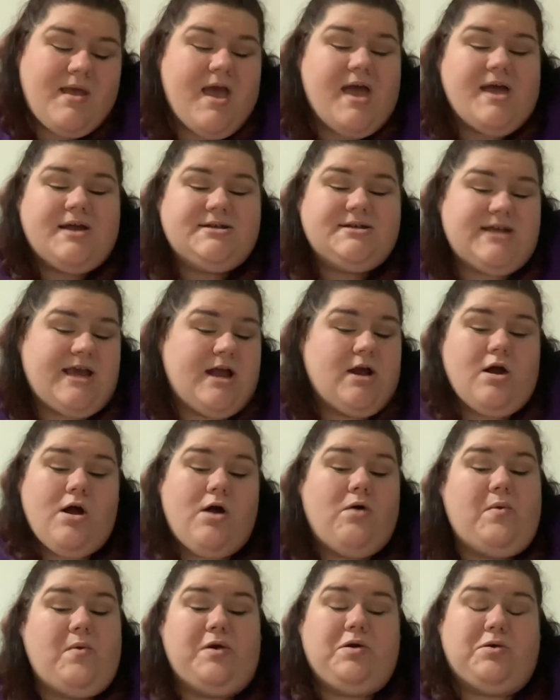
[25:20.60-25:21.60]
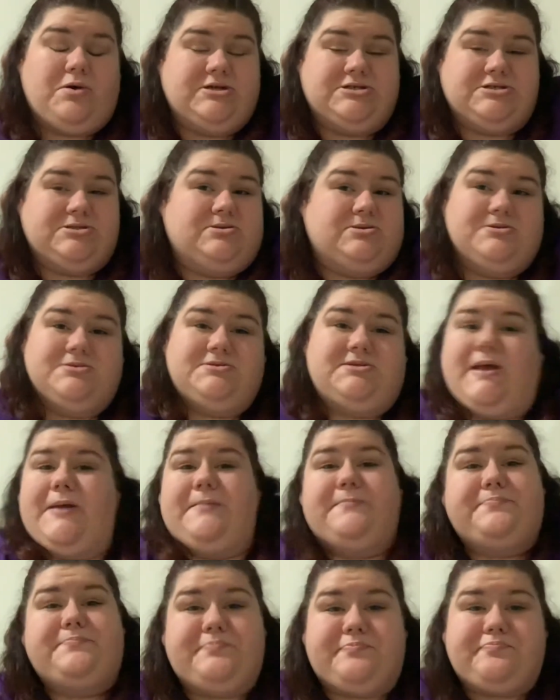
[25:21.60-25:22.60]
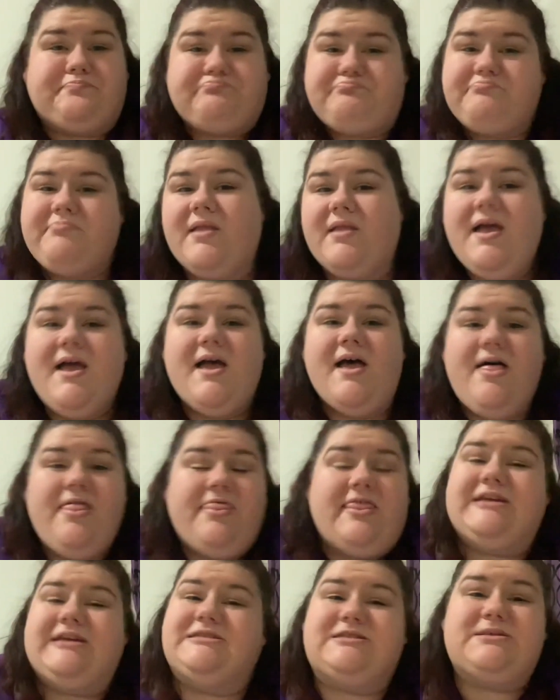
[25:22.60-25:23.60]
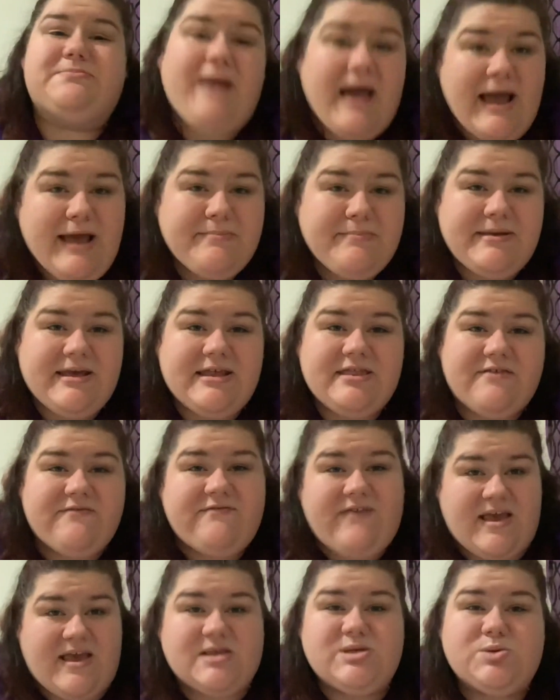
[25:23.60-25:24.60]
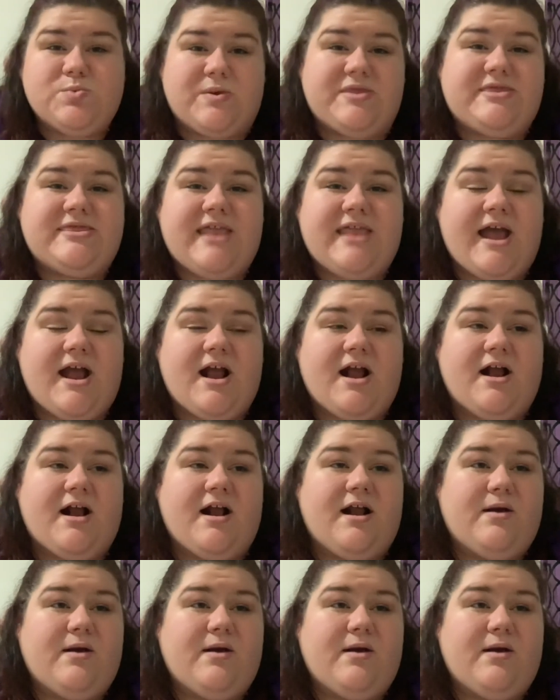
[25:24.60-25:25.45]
Tarot and crystals, they smack me in the face with their